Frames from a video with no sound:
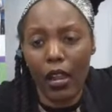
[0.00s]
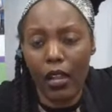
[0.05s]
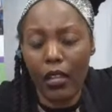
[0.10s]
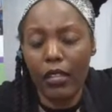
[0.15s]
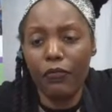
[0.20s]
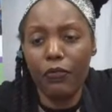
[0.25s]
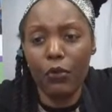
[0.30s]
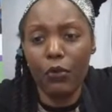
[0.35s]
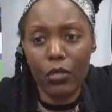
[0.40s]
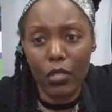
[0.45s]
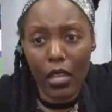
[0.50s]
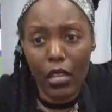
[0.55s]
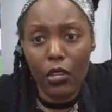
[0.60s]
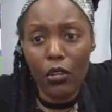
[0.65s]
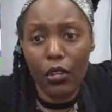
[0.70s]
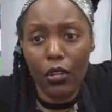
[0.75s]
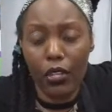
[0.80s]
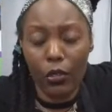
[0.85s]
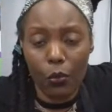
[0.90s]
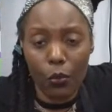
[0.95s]
If you say
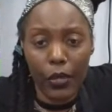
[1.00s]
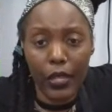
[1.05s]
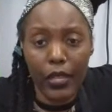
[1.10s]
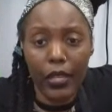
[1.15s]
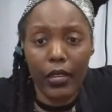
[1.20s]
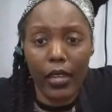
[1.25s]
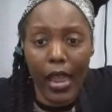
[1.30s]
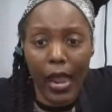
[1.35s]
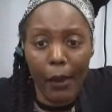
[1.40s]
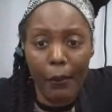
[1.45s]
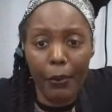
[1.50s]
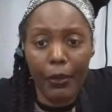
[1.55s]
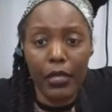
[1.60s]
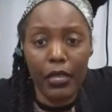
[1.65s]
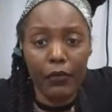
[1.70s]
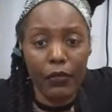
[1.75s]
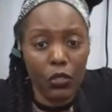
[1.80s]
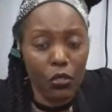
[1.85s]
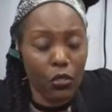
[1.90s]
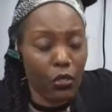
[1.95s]
you're gonna win, I
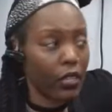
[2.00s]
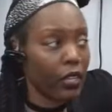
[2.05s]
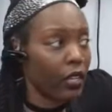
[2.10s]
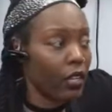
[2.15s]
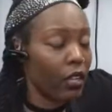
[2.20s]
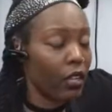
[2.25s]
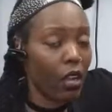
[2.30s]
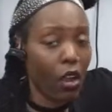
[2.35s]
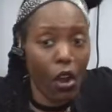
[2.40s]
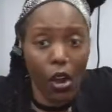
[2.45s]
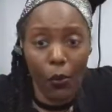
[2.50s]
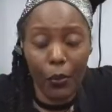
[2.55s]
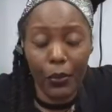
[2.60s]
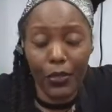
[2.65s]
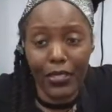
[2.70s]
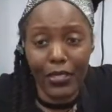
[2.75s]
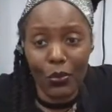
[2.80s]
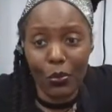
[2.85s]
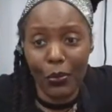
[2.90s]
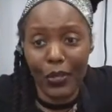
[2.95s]
believe that you're getting a car with
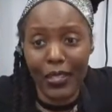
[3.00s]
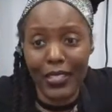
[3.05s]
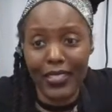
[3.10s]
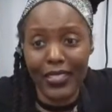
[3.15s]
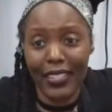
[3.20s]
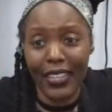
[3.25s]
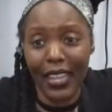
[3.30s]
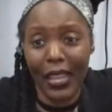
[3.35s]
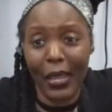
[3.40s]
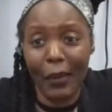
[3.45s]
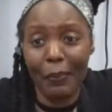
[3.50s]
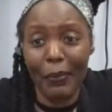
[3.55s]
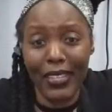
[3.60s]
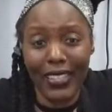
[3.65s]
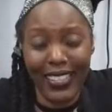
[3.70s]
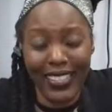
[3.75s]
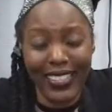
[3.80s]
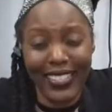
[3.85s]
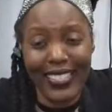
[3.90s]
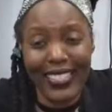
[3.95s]
this win today,
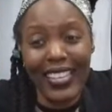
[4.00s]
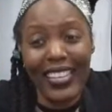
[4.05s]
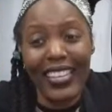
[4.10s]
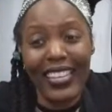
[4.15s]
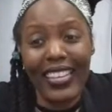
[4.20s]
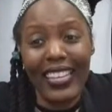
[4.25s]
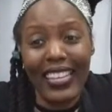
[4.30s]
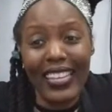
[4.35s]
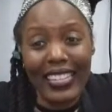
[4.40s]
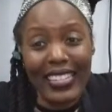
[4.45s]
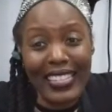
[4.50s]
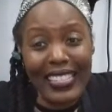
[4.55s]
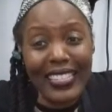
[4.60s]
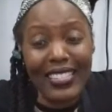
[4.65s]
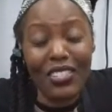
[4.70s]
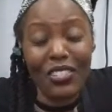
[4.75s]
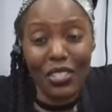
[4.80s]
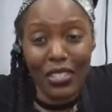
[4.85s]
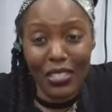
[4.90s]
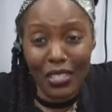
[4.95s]
because it
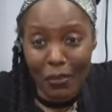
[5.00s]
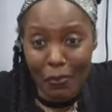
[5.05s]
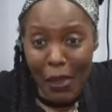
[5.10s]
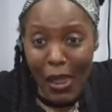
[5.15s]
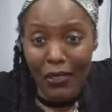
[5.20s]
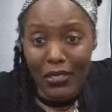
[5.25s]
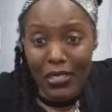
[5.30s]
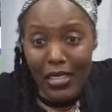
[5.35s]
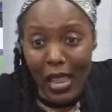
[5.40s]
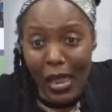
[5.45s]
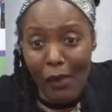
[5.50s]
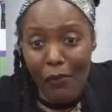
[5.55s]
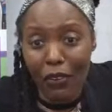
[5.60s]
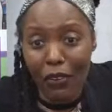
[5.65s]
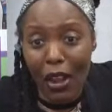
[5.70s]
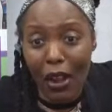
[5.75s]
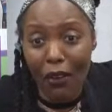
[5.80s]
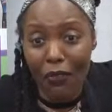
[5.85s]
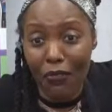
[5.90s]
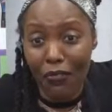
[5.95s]
is just about time for
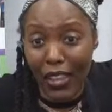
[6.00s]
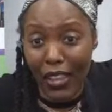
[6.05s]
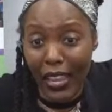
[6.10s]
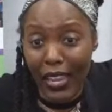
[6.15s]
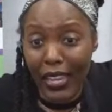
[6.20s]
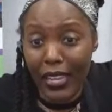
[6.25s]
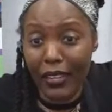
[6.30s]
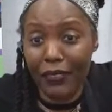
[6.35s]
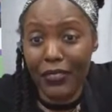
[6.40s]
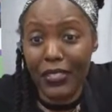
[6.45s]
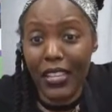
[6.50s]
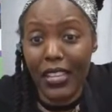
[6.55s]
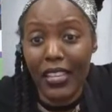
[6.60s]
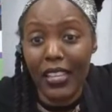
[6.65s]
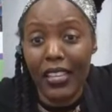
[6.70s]
our Faves